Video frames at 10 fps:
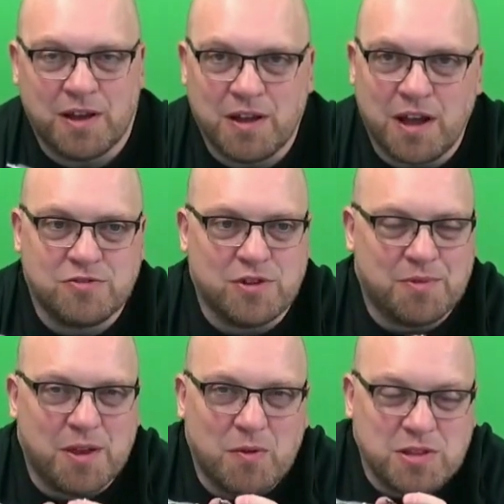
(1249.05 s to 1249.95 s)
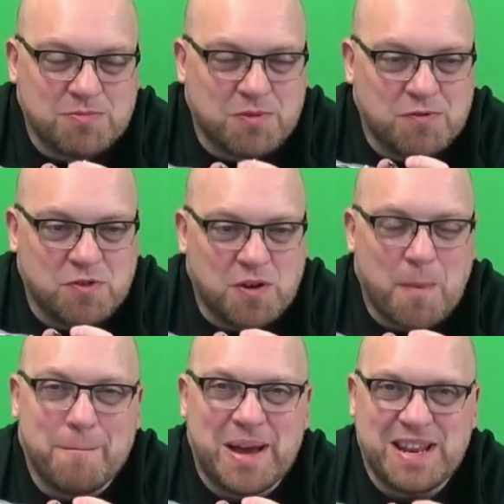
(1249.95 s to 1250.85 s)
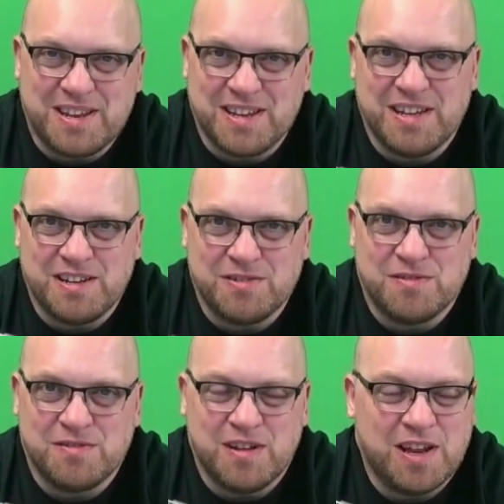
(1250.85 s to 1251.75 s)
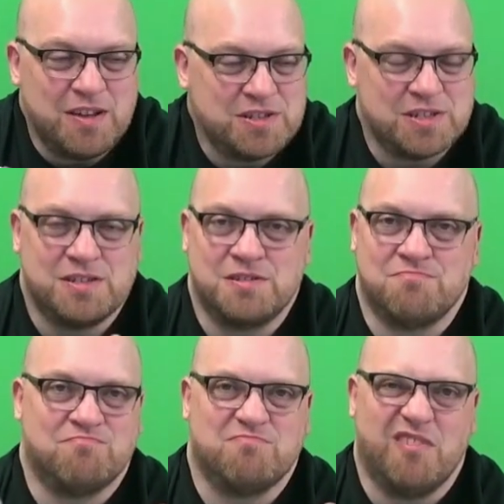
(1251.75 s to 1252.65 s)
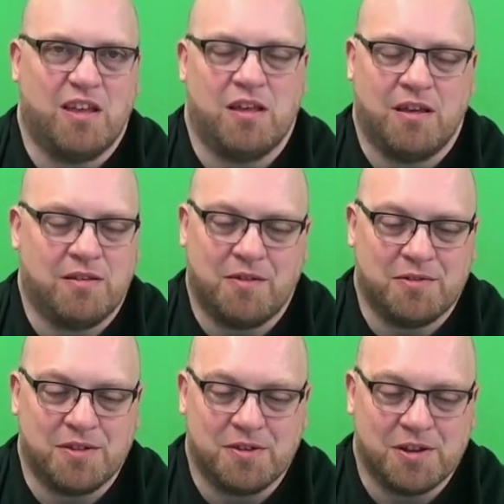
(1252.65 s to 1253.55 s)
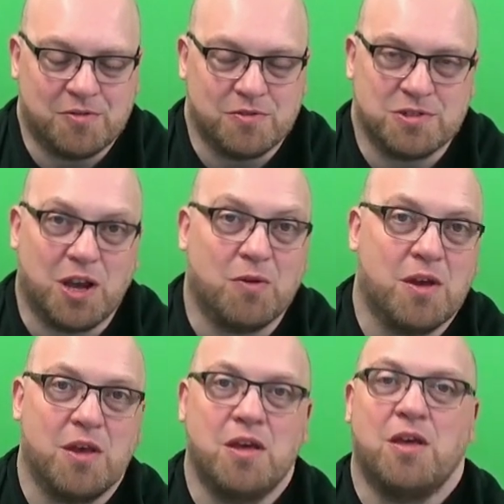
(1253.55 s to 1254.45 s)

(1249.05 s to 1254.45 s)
I dropped it once before, bent the needle, and it was just, that was no good at all. So